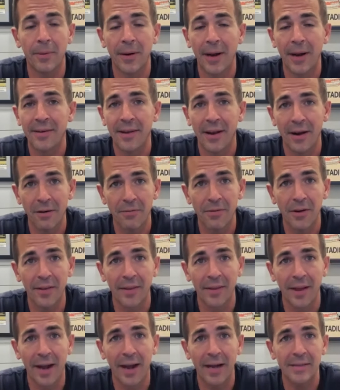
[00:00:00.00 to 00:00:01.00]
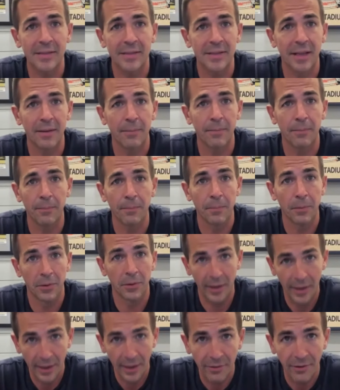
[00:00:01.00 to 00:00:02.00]
but identify the guys that they
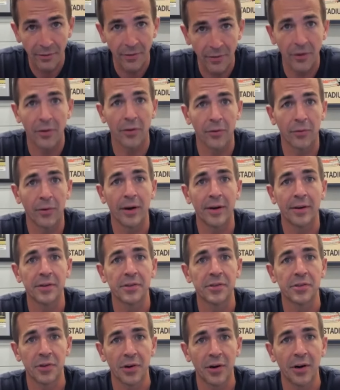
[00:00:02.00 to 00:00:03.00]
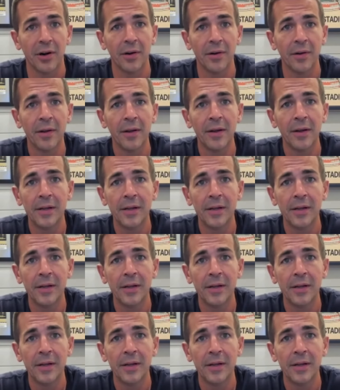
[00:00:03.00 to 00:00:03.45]
believe have earned the right to start.